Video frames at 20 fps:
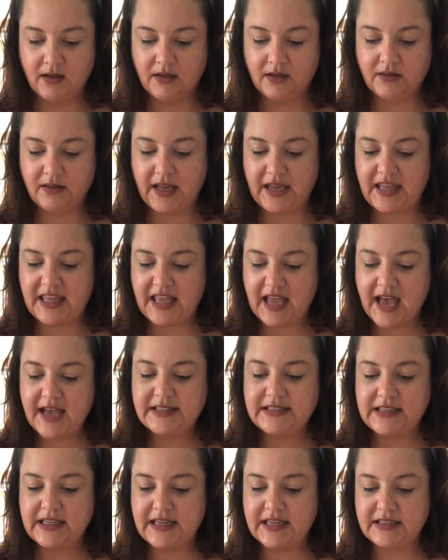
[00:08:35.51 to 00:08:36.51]
Like,
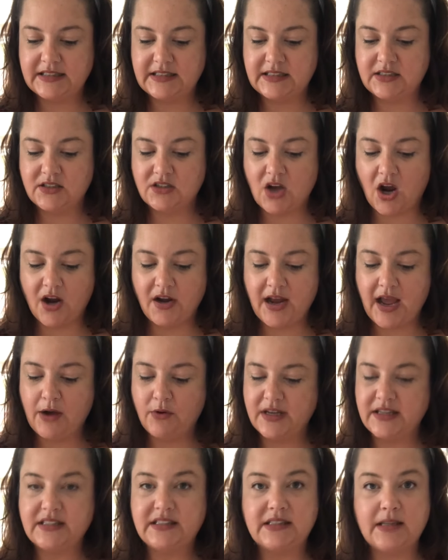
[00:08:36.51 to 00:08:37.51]
yes, it can start
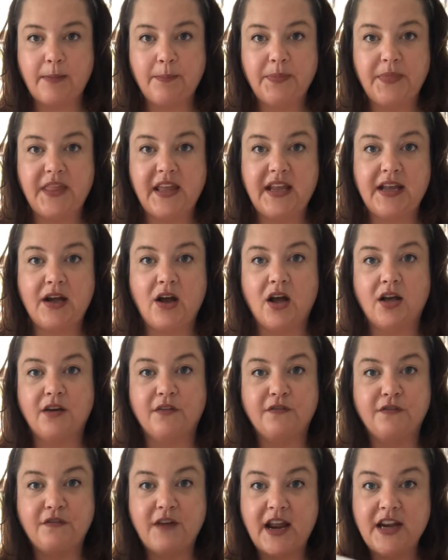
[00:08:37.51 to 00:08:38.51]
out as something on a
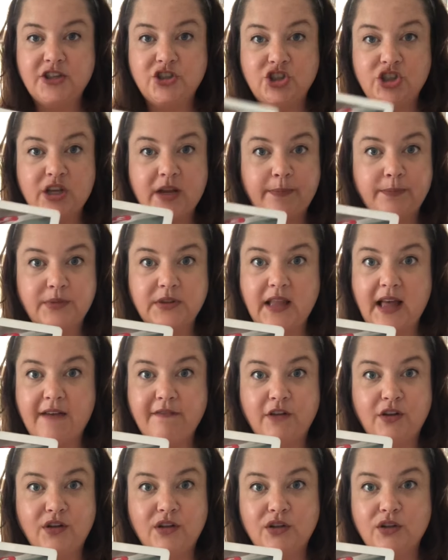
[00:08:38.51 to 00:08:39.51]
friendship
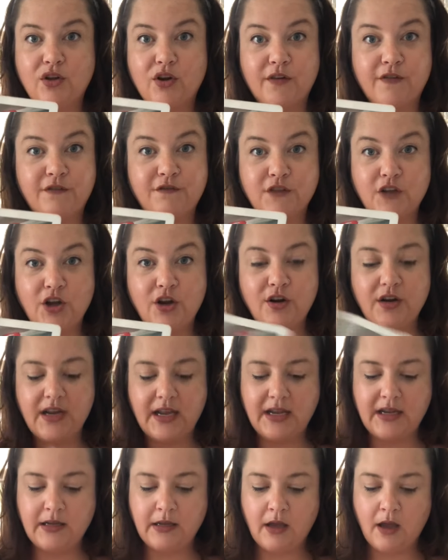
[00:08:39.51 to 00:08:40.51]
level or
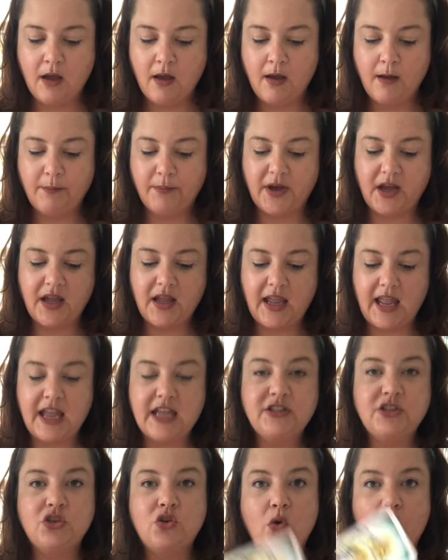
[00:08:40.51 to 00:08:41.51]
flirting, but
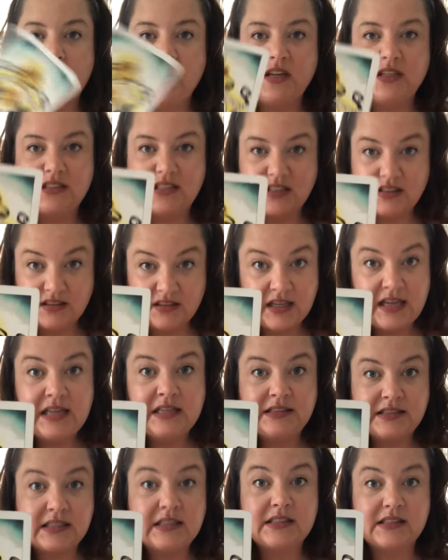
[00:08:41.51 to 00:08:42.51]
it's going to
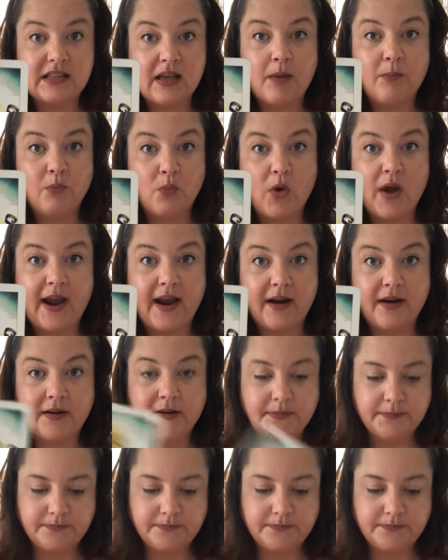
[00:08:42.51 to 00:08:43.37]
lead to somewhere.